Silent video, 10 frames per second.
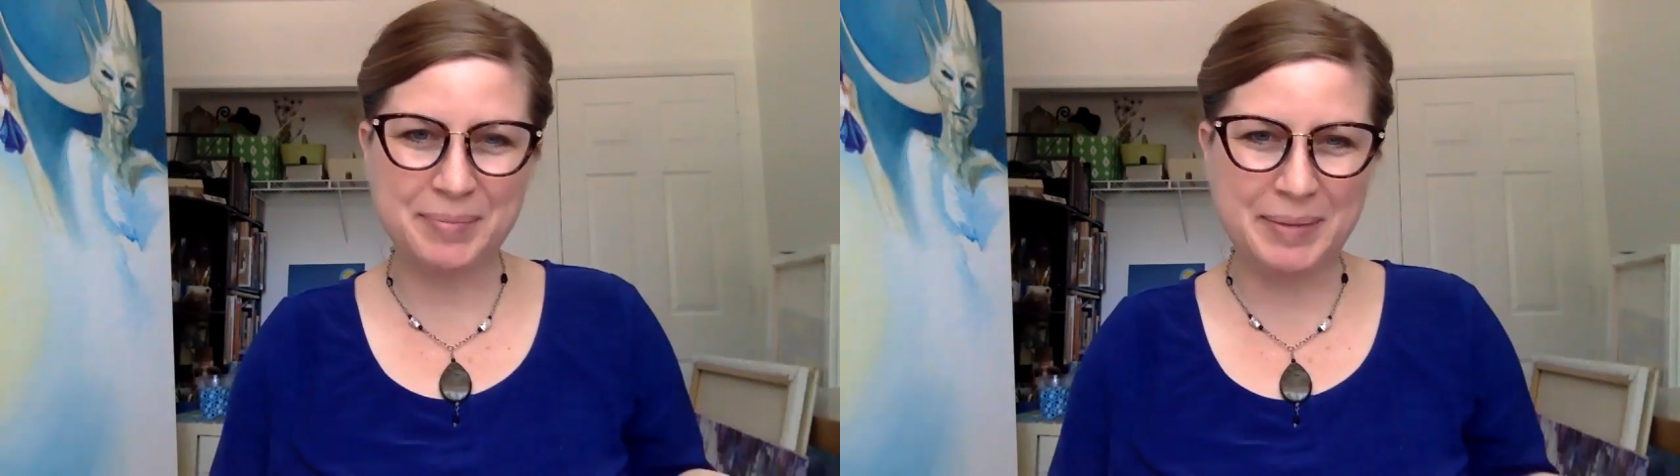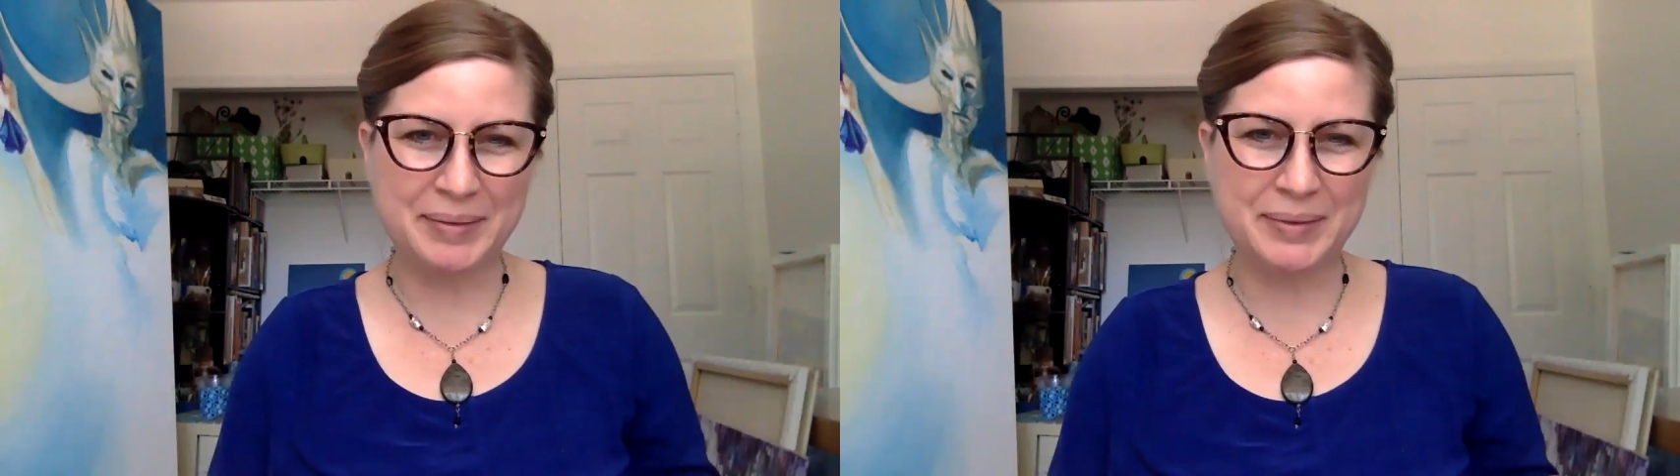
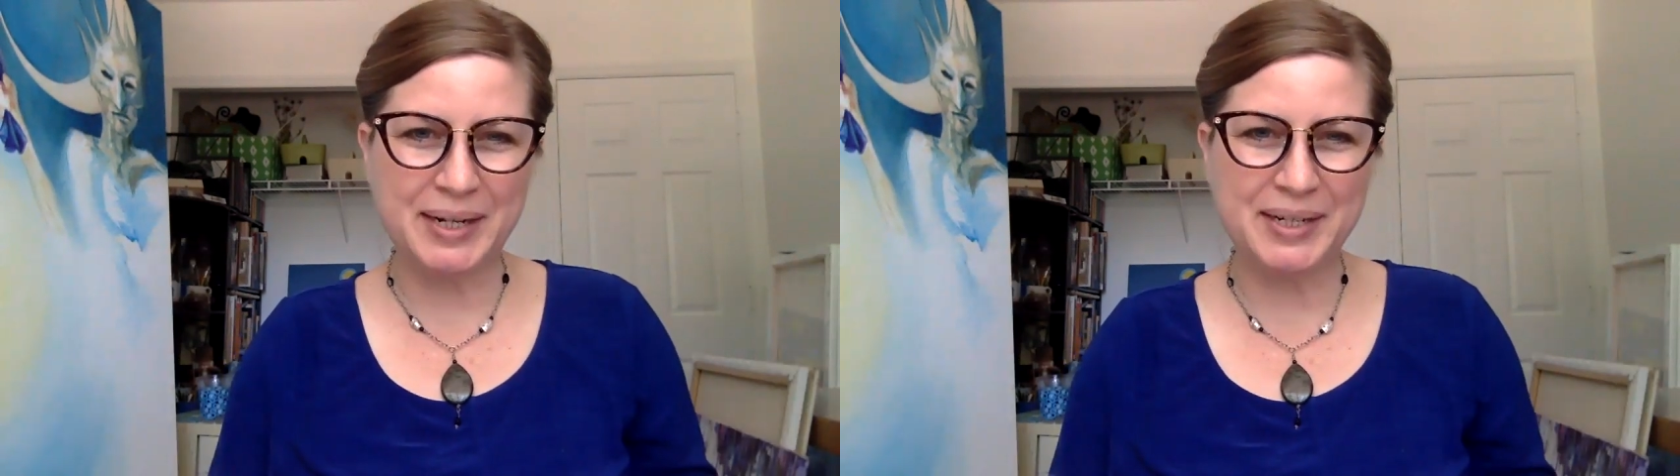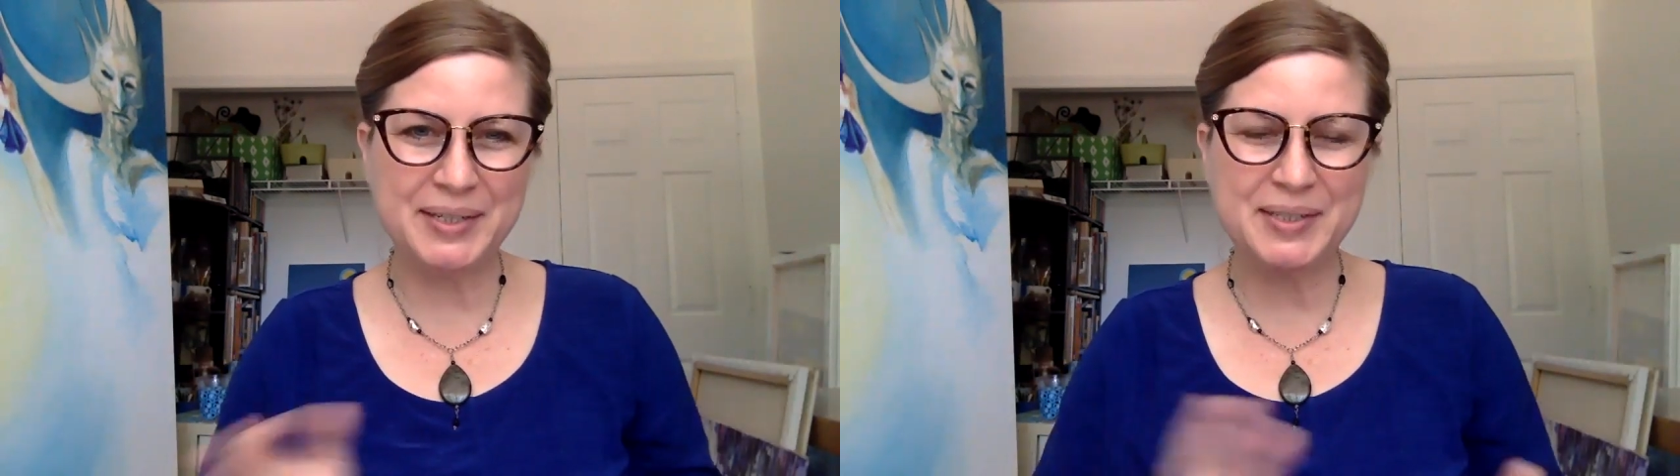my
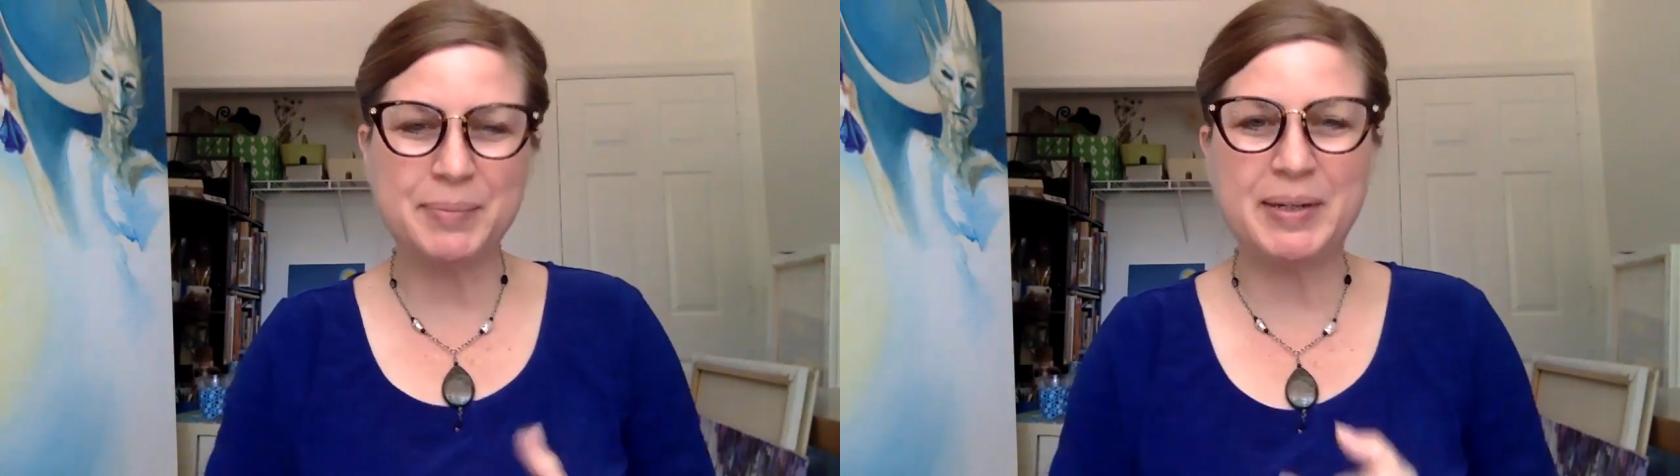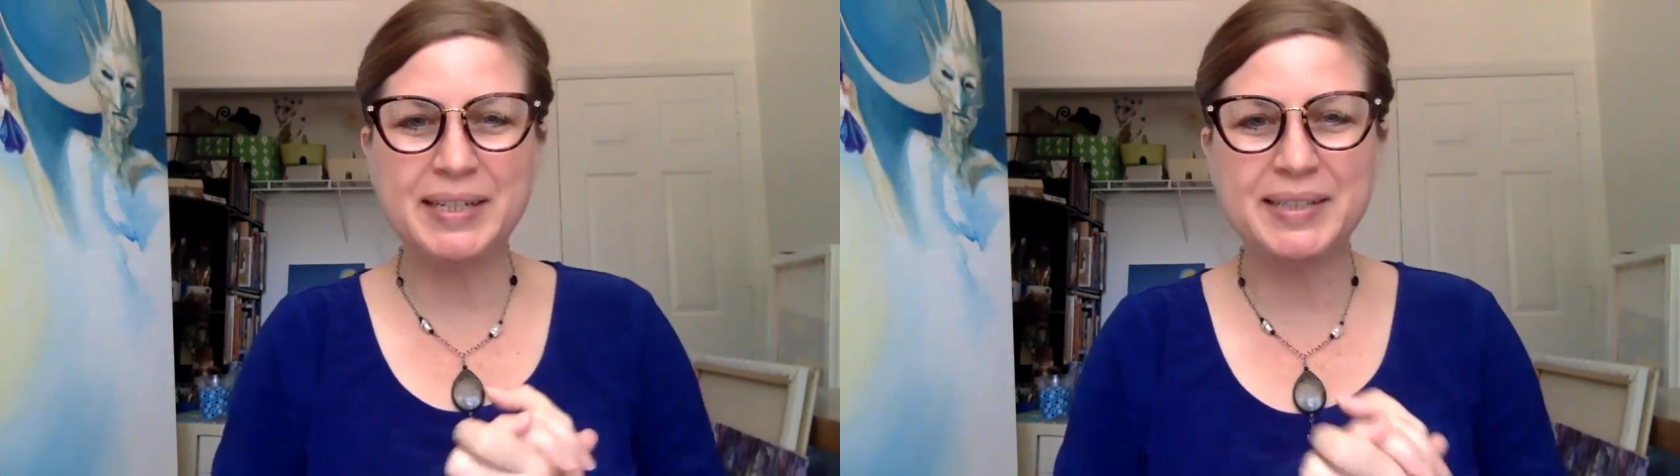writing
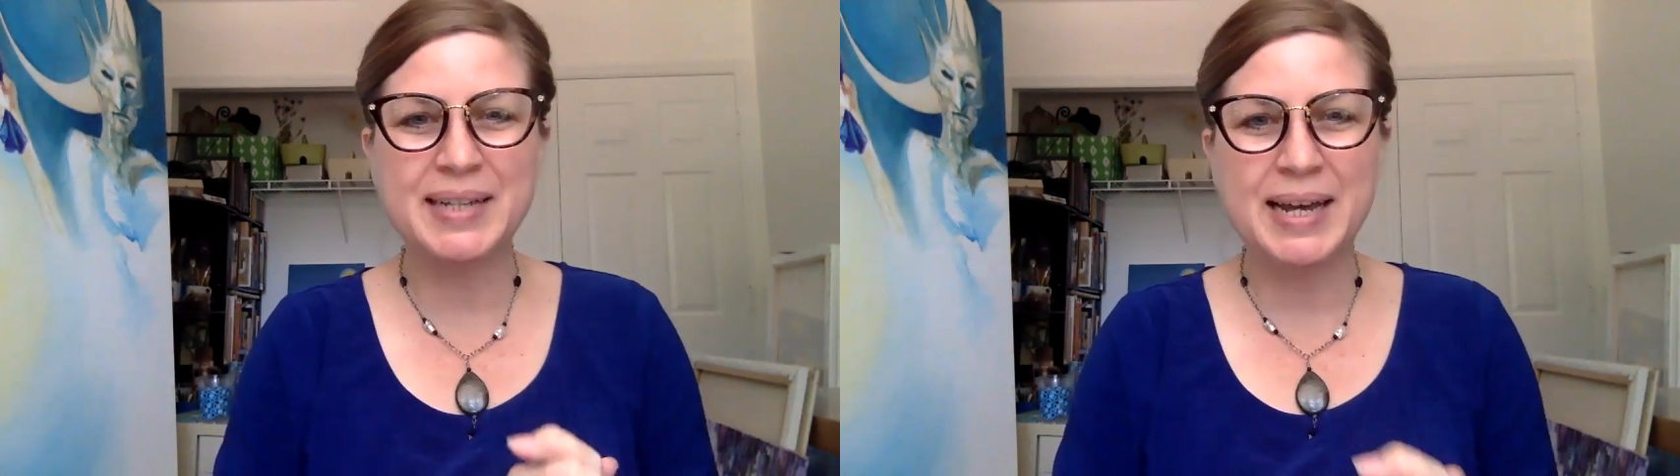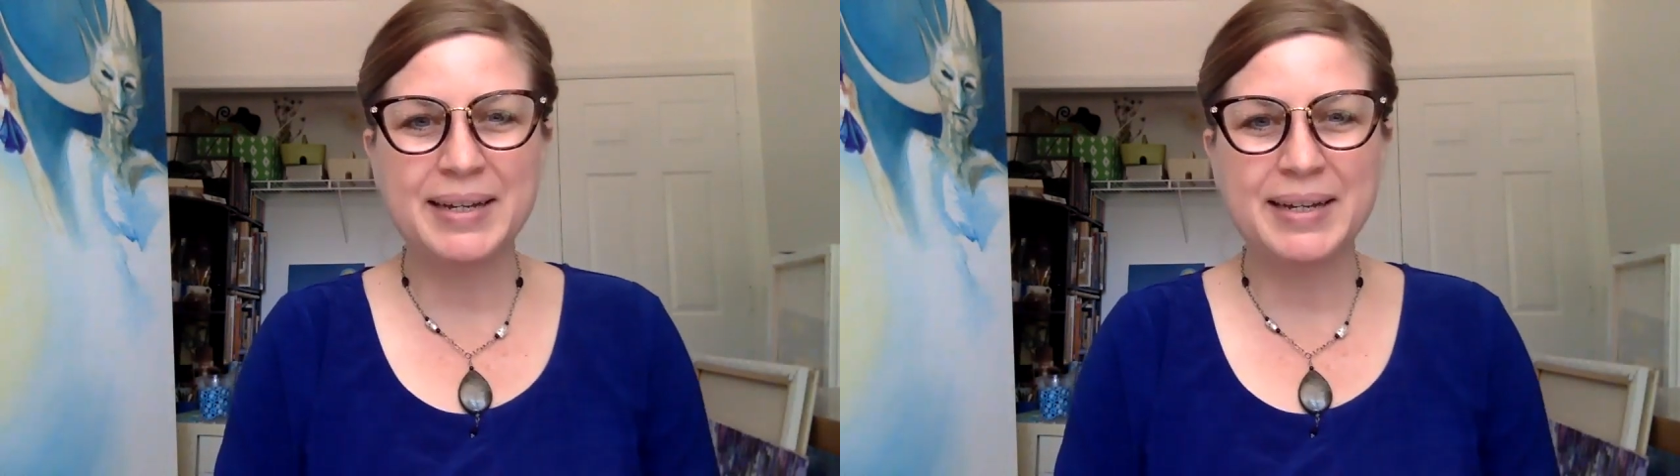space